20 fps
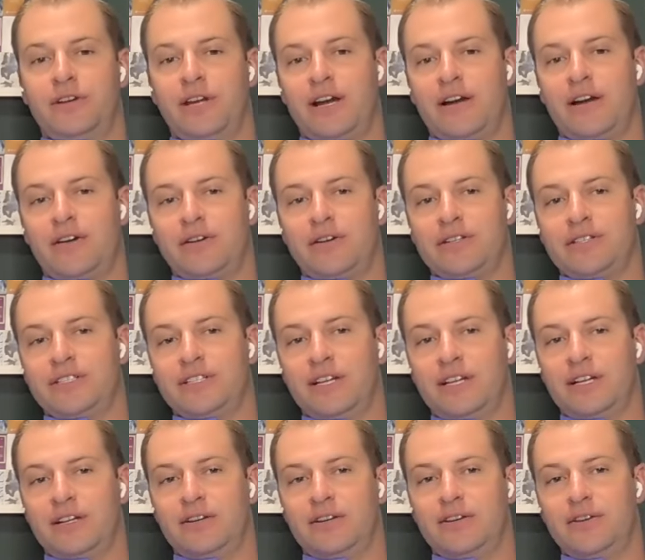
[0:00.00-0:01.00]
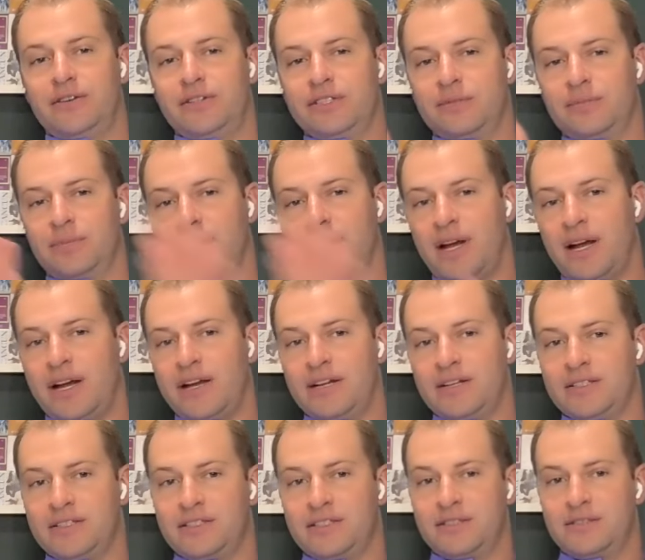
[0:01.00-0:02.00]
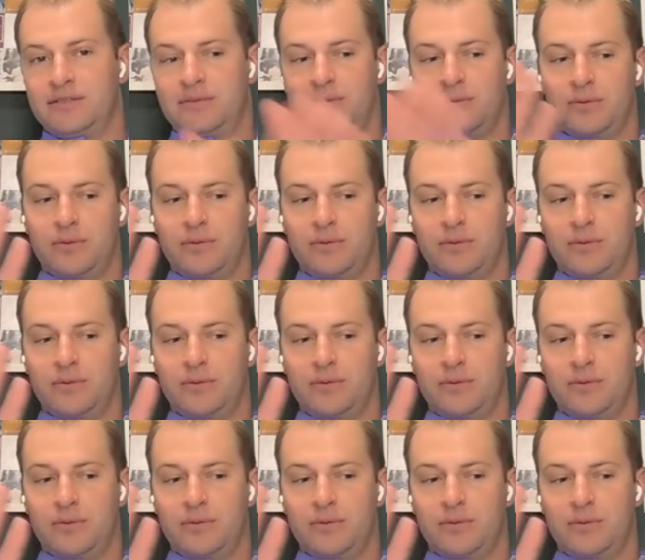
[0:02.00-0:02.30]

now is that new supply has